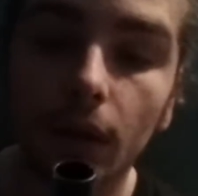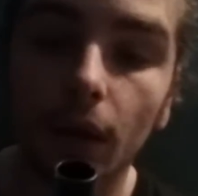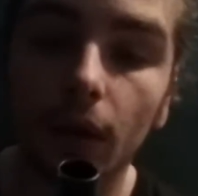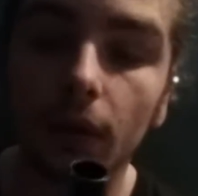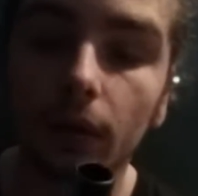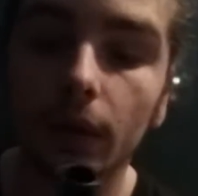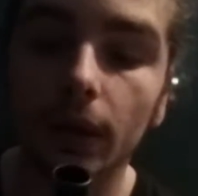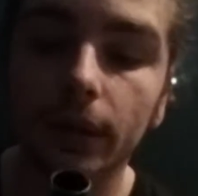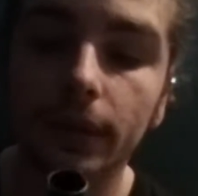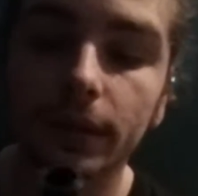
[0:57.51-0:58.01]

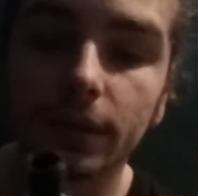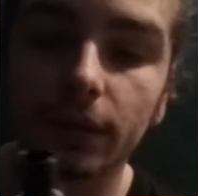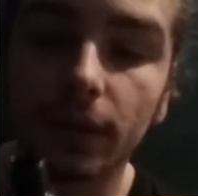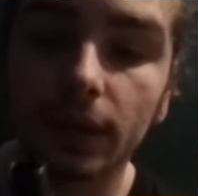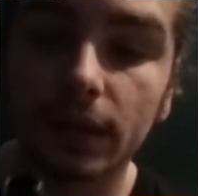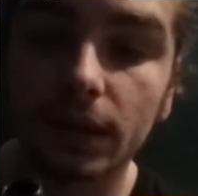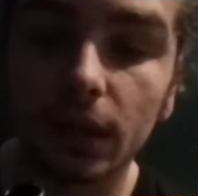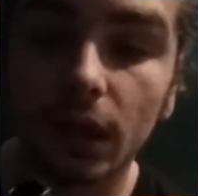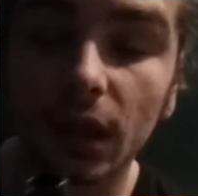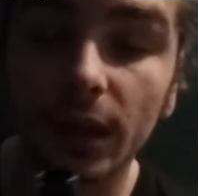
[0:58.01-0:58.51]
Alright, so
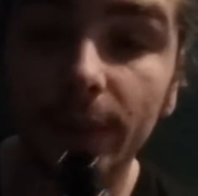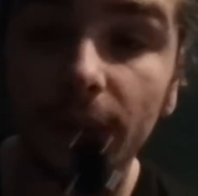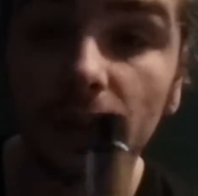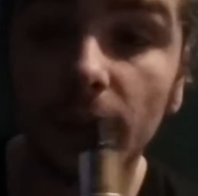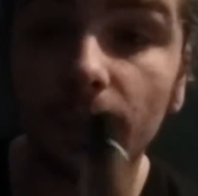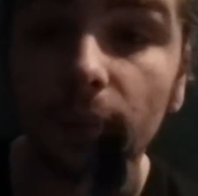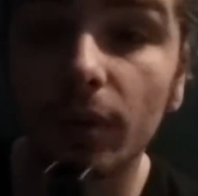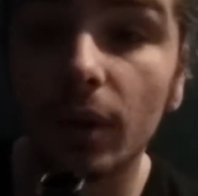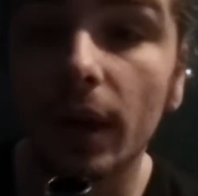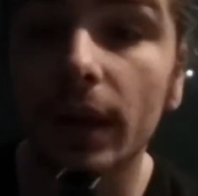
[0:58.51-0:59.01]
let's talk about
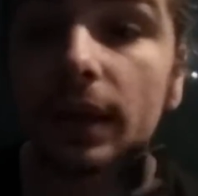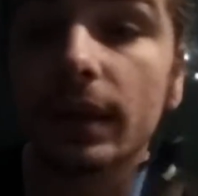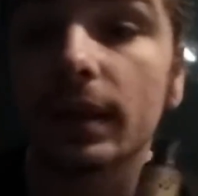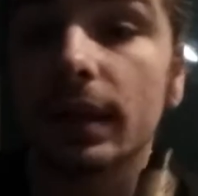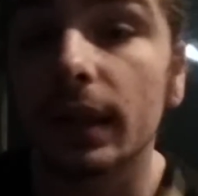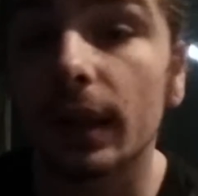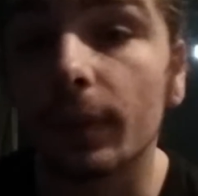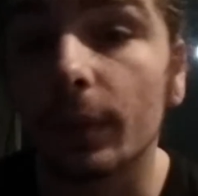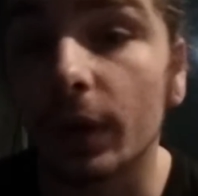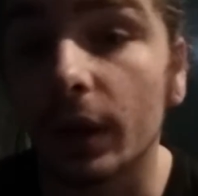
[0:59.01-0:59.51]
the
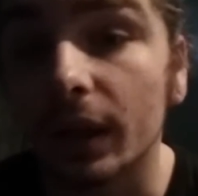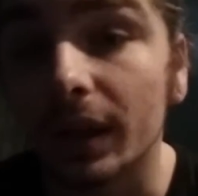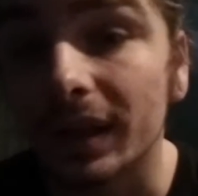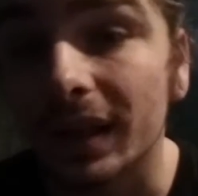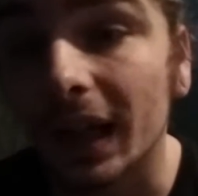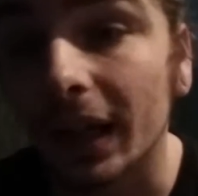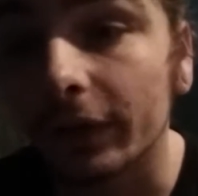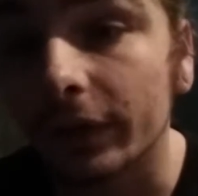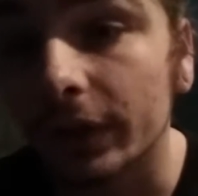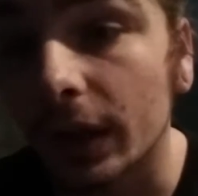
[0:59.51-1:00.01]
price. And then we're going to
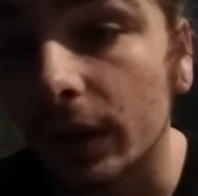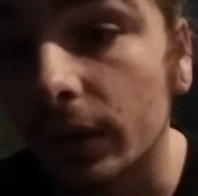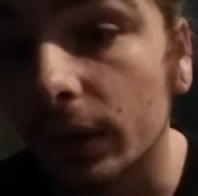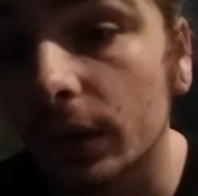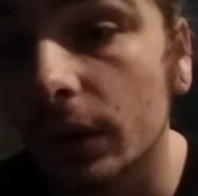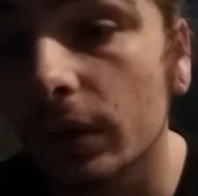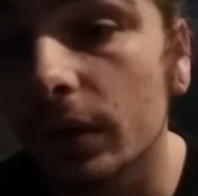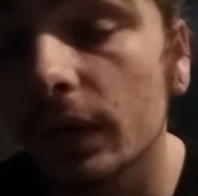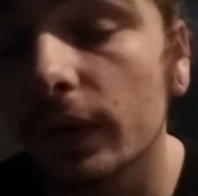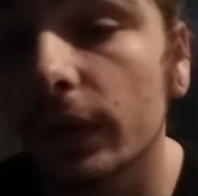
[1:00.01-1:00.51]
dive down
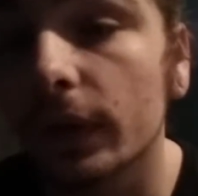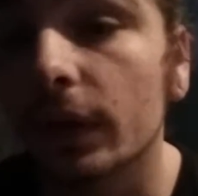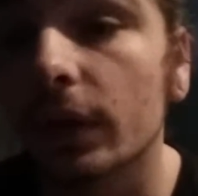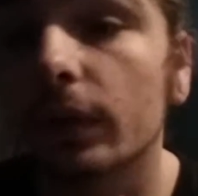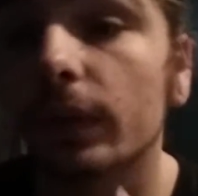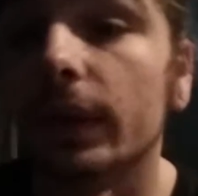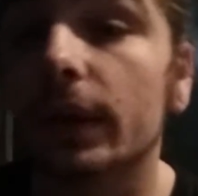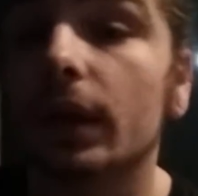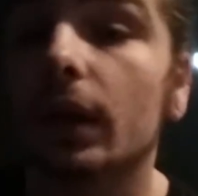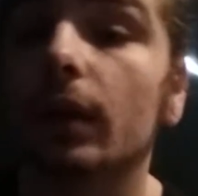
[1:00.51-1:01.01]
close for a
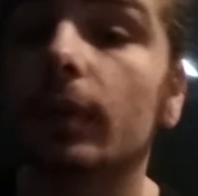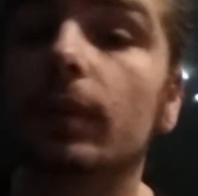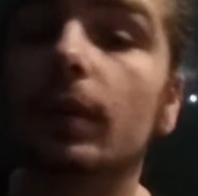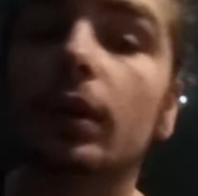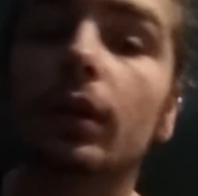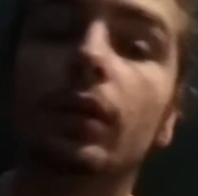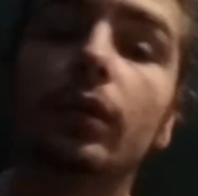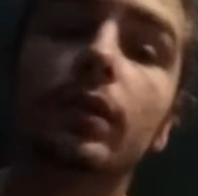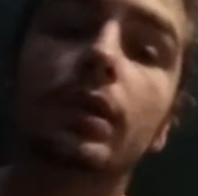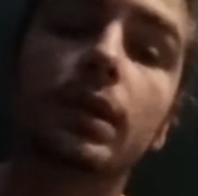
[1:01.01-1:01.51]
quick up
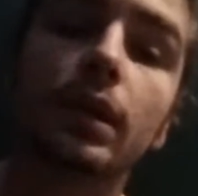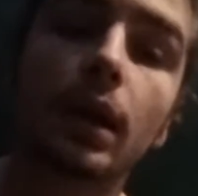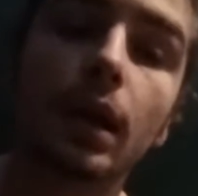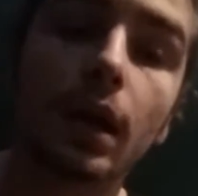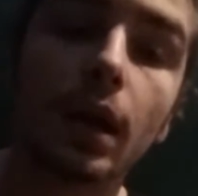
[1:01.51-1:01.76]
close.